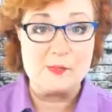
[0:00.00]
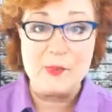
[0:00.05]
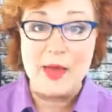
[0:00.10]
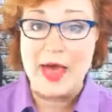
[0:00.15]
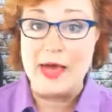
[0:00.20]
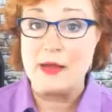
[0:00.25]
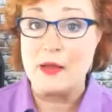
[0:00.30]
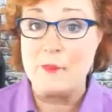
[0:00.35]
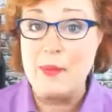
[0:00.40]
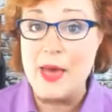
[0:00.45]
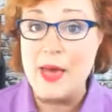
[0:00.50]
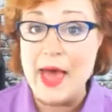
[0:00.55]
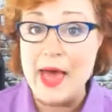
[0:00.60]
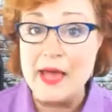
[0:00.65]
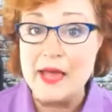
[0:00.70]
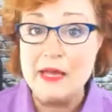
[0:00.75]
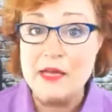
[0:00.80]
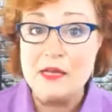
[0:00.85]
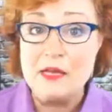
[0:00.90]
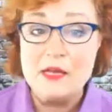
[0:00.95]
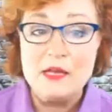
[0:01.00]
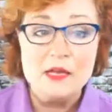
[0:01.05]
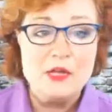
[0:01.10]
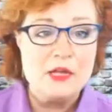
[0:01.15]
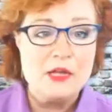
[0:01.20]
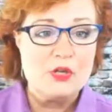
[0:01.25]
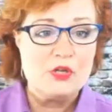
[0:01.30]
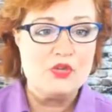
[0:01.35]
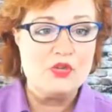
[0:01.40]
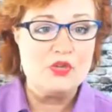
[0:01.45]
to pack a bag?
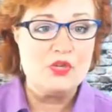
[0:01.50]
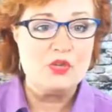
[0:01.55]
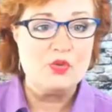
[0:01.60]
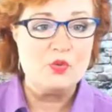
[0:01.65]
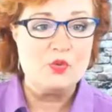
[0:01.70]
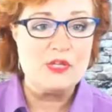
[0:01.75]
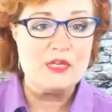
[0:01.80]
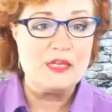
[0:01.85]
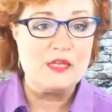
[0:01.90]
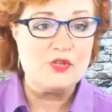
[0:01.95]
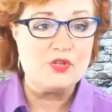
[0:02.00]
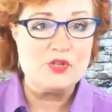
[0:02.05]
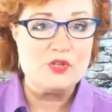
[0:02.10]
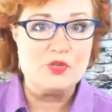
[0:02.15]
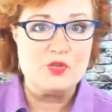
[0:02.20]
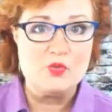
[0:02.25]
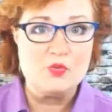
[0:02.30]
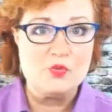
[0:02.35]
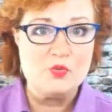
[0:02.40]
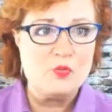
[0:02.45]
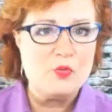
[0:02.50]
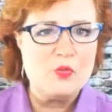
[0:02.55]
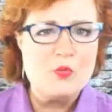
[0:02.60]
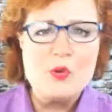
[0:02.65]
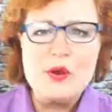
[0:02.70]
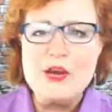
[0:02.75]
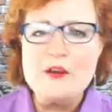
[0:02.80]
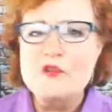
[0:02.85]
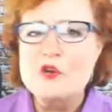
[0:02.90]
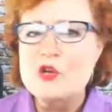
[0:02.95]
Do you need to,
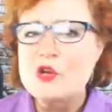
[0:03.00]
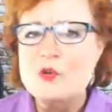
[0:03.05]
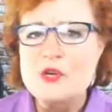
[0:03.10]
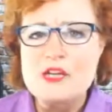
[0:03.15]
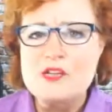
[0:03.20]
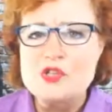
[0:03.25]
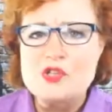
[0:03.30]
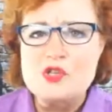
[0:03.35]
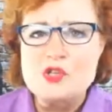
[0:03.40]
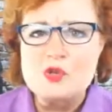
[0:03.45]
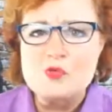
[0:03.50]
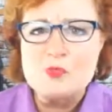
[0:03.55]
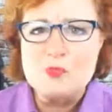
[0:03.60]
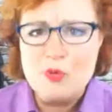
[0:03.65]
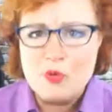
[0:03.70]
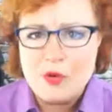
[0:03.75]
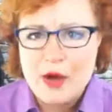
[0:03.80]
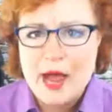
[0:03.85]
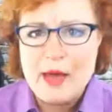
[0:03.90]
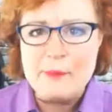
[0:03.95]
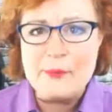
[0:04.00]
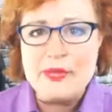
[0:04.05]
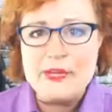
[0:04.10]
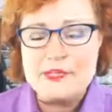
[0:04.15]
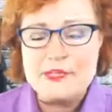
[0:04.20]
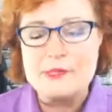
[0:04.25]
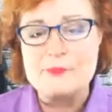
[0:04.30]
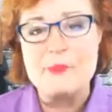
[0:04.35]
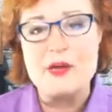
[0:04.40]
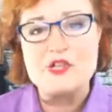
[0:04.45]
whatever you need to do, prep
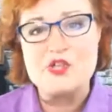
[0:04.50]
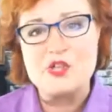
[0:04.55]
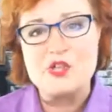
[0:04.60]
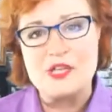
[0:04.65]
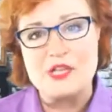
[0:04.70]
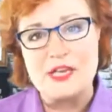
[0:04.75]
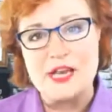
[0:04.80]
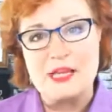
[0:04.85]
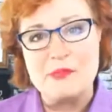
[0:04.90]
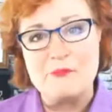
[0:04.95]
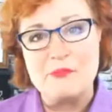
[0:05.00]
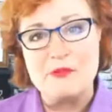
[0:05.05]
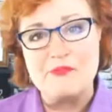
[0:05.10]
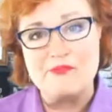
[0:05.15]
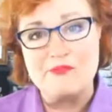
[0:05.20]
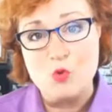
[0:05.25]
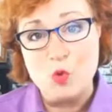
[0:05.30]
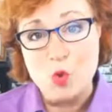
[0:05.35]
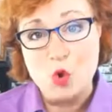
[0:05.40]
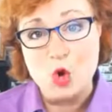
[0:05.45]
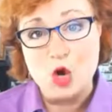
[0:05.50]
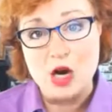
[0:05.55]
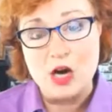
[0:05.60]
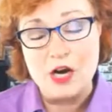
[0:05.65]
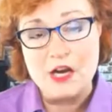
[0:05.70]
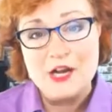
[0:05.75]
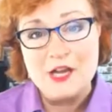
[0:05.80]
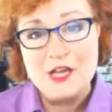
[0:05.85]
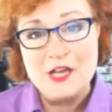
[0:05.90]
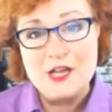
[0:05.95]
as much the night
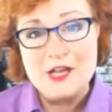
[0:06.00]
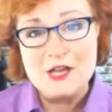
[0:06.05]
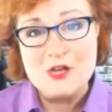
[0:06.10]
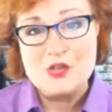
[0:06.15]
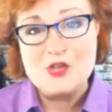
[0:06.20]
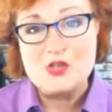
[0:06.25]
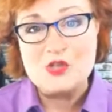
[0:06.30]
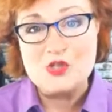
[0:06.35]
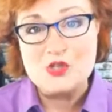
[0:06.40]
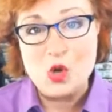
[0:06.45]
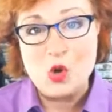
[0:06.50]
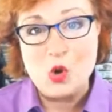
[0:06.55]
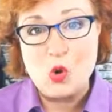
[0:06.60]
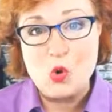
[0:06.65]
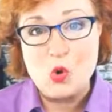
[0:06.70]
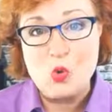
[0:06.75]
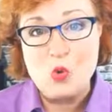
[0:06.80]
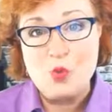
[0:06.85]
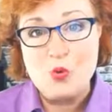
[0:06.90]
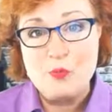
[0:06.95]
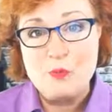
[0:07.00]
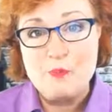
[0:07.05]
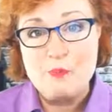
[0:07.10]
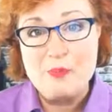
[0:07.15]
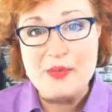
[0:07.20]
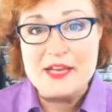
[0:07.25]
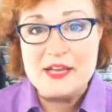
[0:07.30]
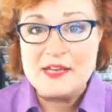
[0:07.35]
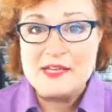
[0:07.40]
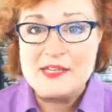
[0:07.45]
before. So,
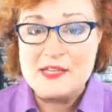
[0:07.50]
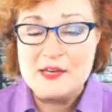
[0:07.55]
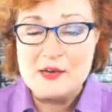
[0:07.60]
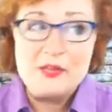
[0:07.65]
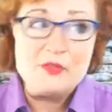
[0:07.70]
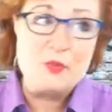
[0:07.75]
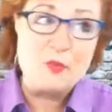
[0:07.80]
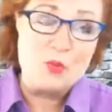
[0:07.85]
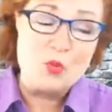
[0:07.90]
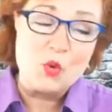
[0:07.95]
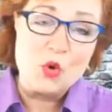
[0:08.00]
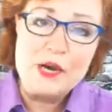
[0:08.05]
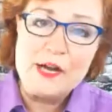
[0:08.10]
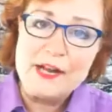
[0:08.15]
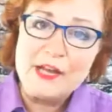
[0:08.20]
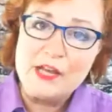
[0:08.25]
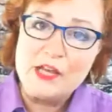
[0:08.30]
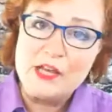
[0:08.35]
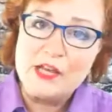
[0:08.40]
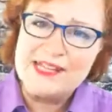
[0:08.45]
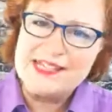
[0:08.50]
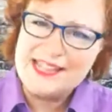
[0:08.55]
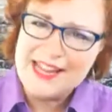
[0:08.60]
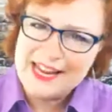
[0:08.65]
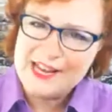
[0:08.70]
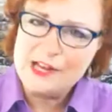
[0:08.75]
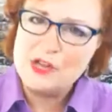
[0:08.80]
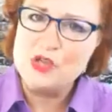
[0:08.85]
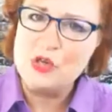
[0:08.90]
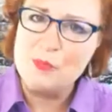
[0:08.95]
because in the morning, it
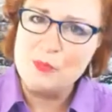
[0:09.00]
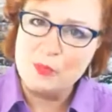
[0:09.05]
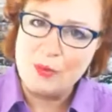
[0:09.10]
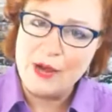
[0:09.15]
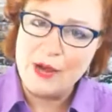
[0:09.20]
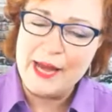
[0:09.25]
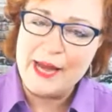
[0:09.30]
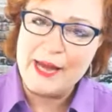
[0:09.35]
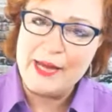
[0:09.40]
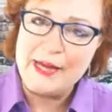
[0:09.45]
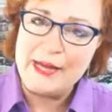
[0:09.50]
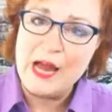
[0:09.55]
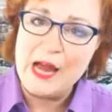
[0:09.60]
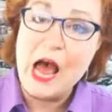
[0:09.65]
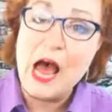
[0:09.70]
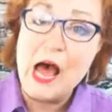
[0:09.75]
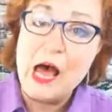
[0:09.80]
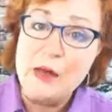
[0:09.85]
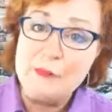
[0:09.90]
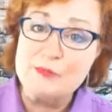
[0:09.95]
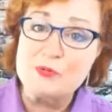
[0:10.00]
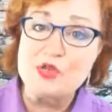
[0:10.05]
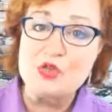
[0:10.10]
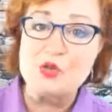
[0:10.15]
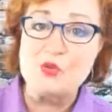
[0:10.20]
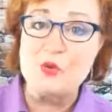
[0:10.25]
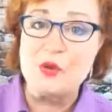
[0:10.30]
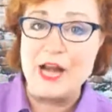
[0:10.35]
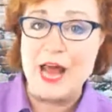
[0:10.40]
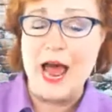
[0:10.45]
takes your brain up
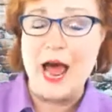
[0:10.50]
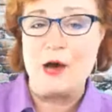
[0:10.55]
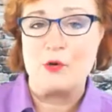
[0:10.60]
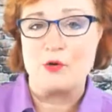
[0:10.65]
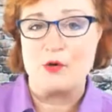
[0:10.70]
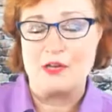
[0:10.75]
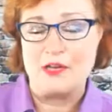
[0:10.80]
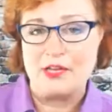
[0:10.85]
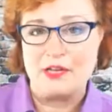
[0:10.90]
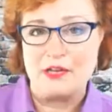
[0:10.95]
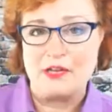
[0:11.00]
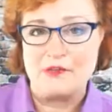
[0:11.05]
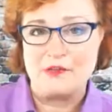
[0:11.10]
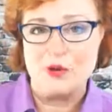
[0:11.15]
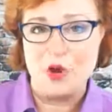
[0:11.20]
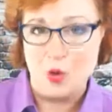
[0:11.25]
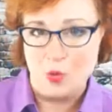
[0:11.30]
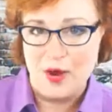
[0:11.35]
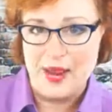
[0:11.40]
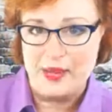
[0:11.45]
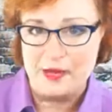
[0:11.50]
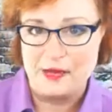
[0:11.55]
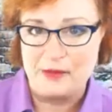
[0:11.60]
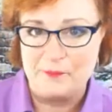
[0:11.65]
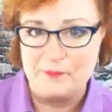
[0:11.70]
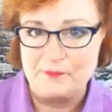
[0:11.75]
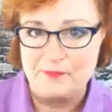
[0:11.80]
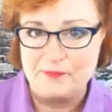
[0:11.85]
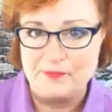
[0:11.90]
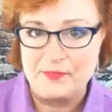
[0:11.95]
to an hour to get
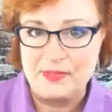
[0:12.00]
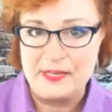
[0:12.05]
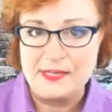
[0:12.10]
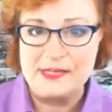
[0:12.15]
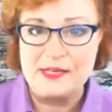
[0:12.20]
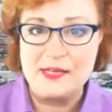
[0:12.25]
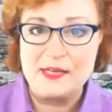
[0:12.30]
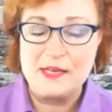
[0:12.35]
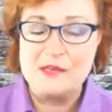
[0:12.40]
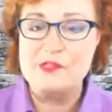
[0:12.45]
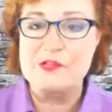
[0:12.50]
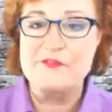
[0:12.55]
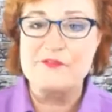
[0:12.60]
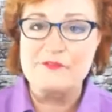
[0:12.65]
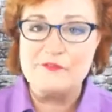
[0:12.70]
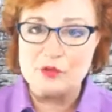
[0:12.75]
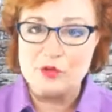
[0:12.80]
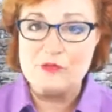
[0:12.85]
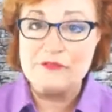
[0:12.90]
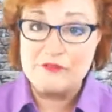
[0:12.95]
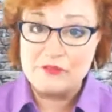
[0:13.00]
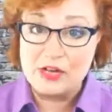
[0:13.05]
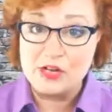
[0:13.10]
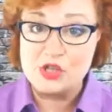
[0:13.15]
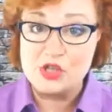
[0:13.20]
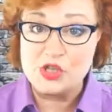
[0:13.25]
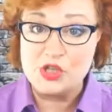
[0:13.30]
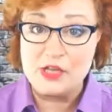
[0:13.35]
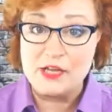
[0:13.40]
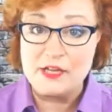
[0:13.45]
awake, to get to full
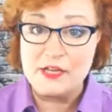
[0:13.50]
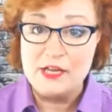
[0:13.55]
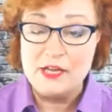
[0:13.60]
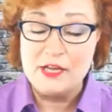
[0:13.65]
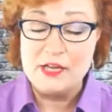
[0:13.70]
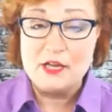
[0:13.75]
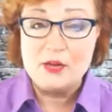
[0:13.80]
function.